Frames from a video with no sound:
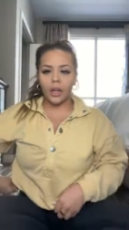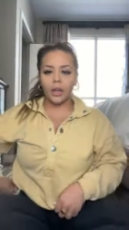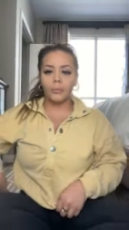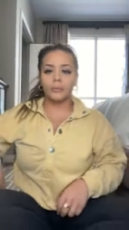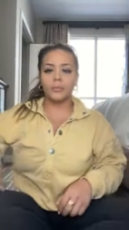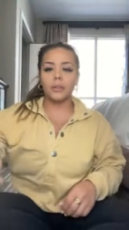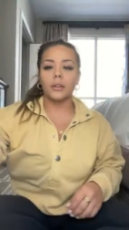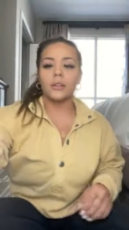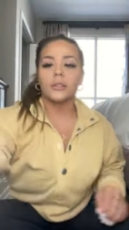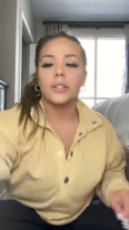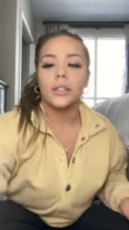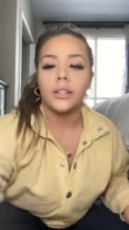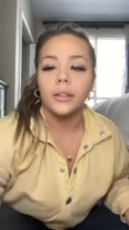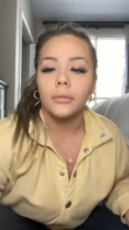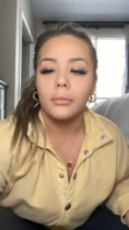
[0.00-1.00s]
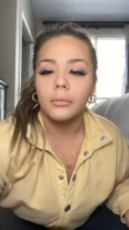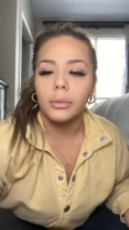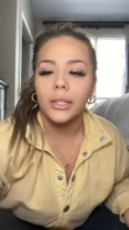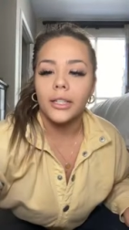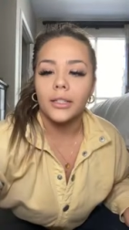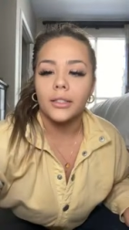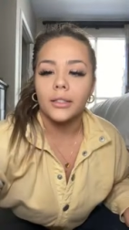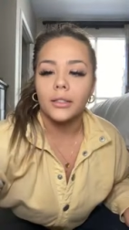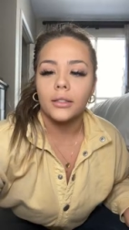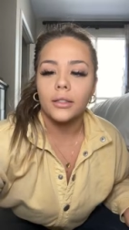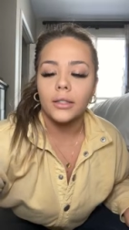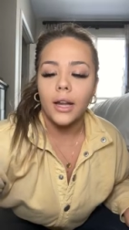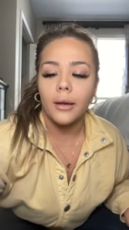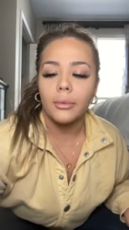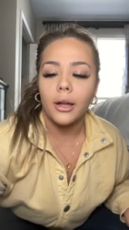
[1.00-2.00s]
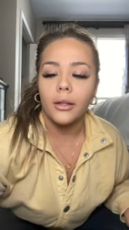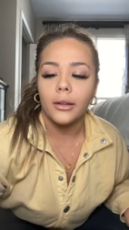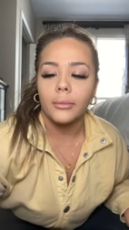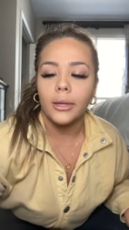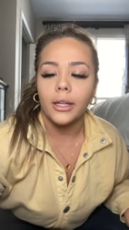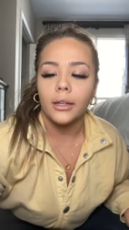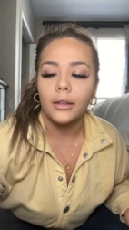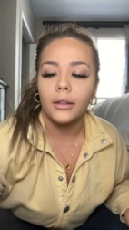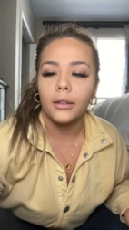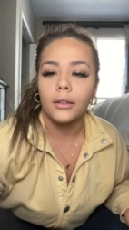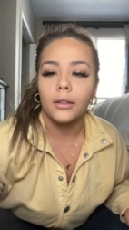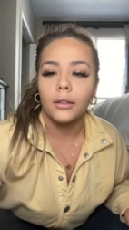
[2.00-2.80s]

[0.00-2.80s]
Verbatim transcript: Um, Dylan, please stop calling me.